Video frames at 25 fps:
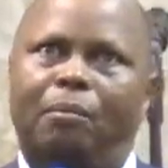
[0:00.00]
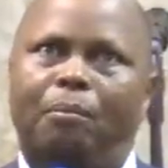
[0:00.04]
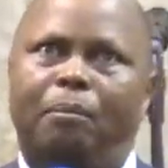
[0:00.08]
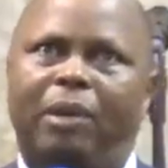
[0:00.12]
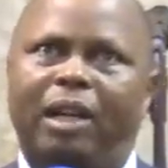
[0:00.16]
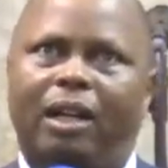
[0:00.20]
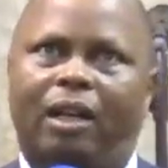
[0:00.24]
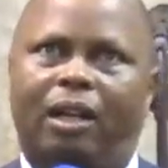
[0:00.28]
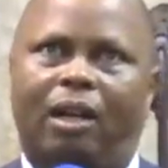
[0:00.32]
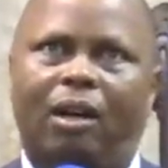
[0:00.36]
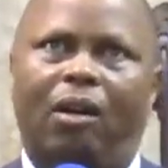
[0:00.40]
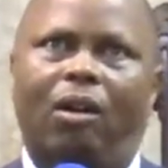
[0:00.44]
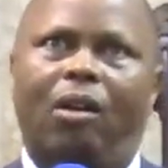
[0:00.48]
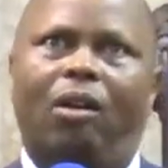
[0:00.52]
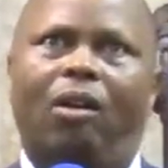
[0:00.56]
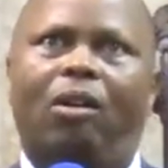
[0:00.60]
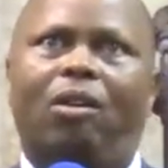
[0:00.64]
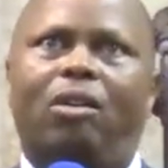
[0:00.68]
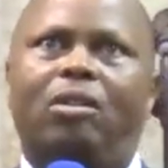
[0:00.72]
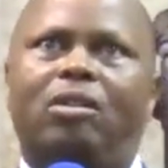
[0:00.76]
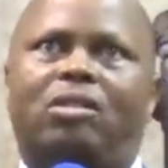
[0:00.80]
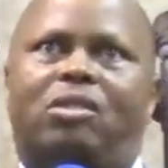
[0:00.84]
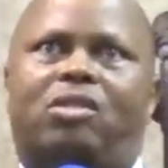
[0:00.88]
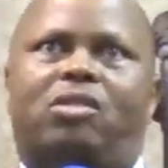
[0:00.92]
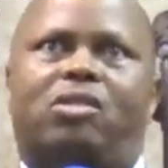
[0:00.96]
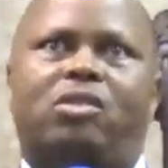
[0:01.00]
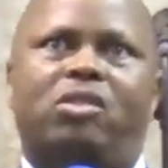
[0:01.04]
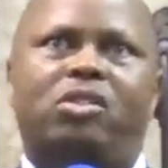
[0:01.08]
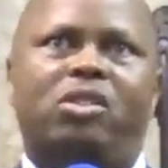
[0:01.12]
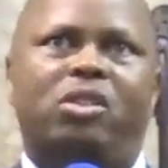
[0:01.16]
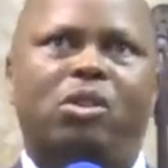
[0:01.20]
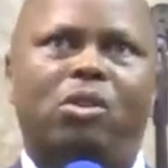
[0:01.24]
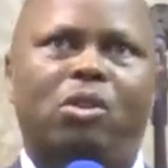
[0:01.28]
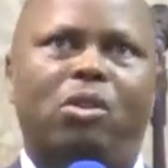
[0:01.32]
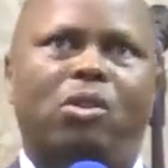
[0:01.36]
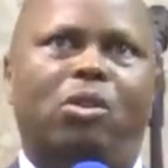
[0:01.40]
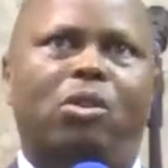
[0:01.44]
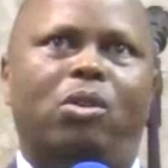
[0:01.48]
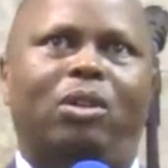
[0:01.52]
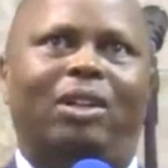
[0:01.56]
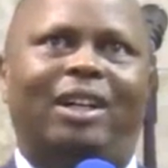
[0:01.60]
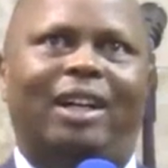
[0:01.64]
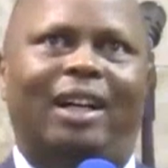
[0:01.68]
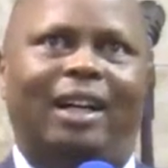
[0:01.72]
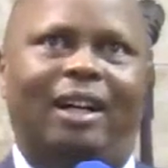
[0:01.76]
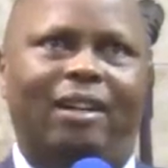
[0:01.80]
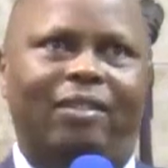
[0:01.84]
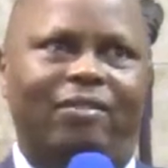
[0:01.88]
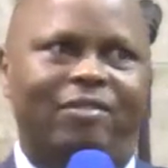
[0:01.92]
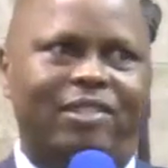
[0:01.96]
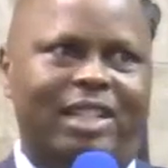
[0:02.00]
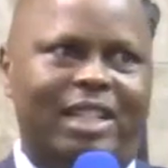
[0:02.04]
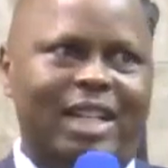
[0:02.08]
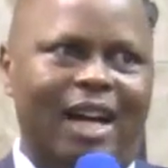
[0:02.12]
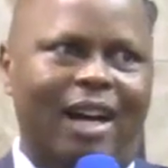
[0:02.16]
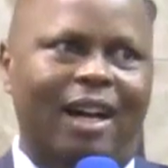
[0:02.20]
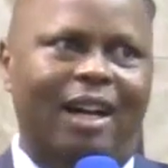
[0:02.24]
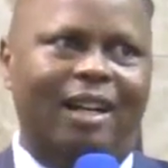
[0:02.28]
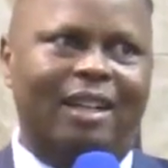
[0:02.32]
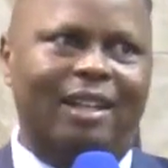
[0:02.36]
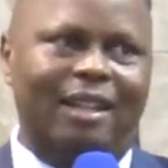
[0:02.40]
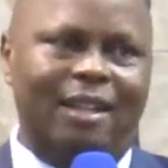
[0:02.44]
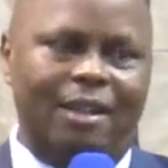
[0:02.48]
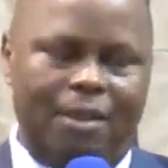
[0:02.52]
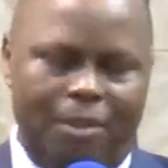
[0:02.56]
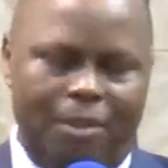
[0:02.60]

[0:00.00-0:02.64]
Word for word: because you have done